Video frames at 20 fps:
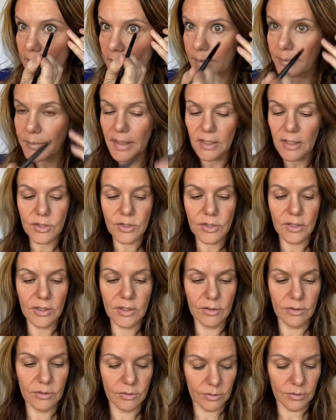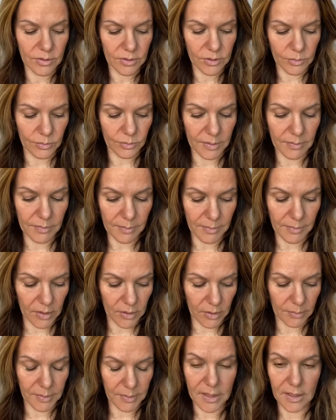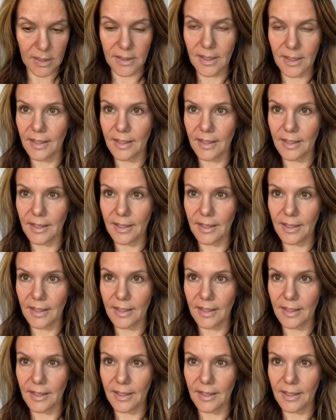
I'm actually gonna do this with the mirror because